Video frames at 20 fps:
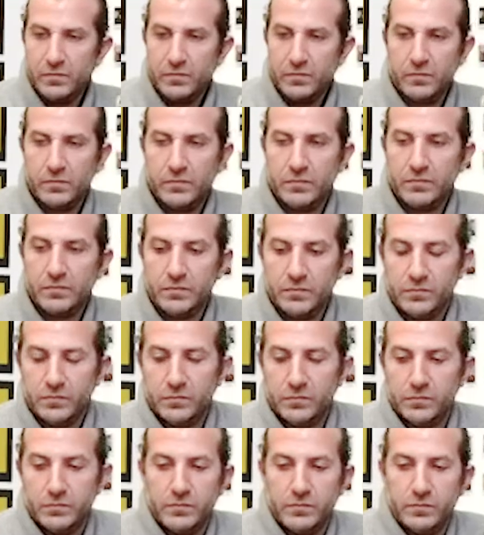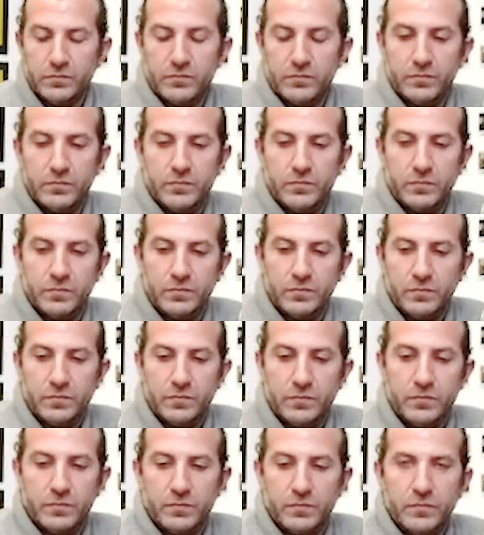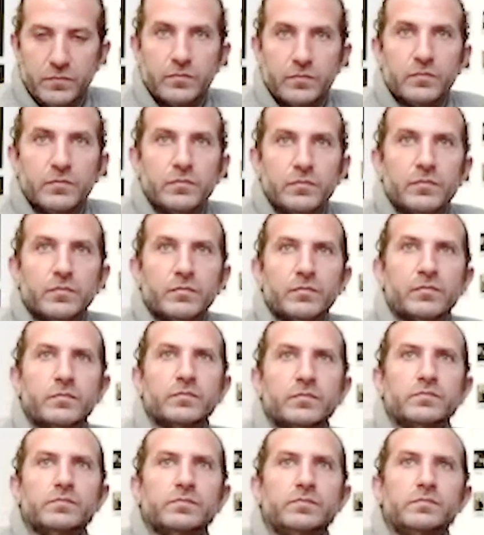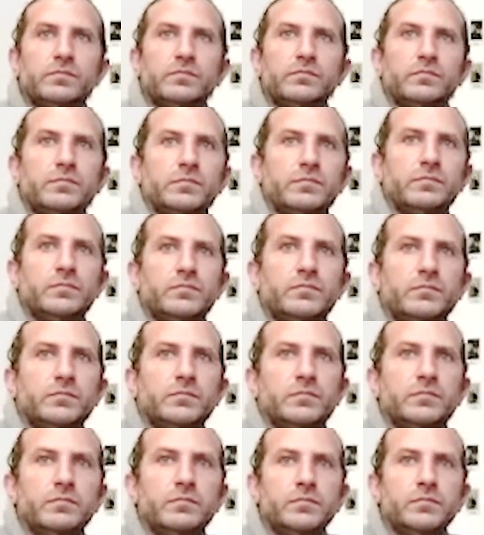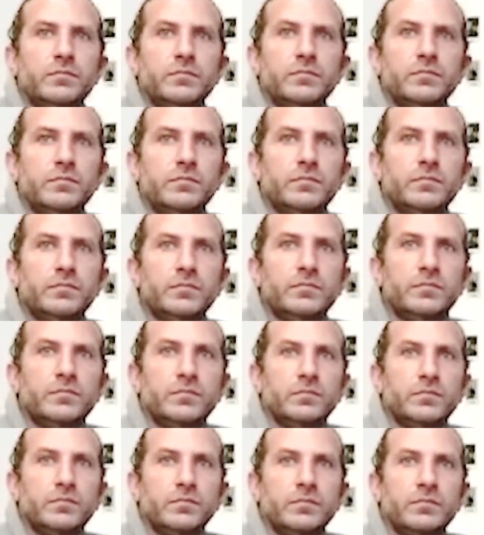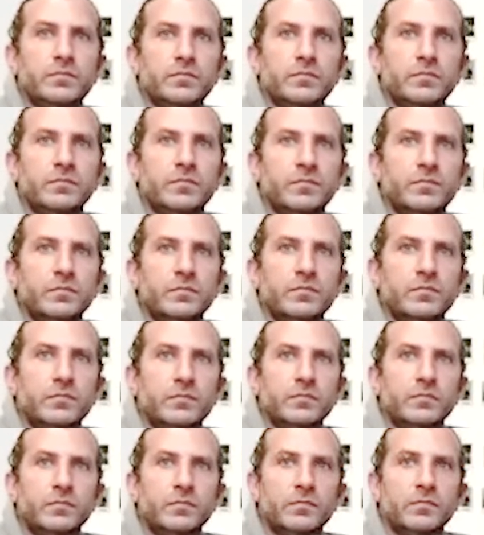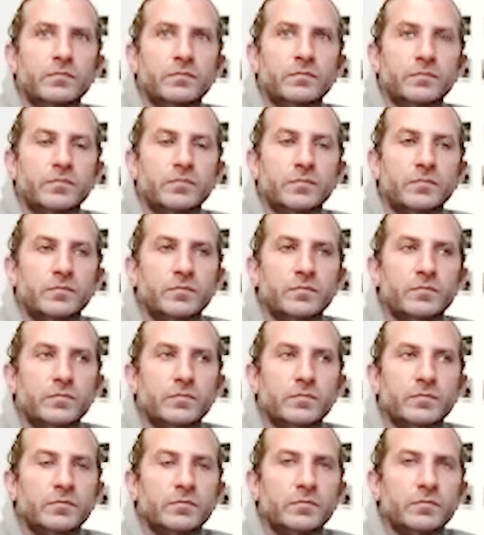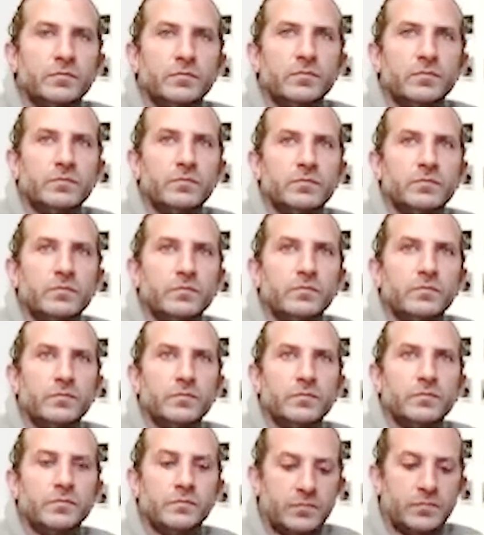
(silent)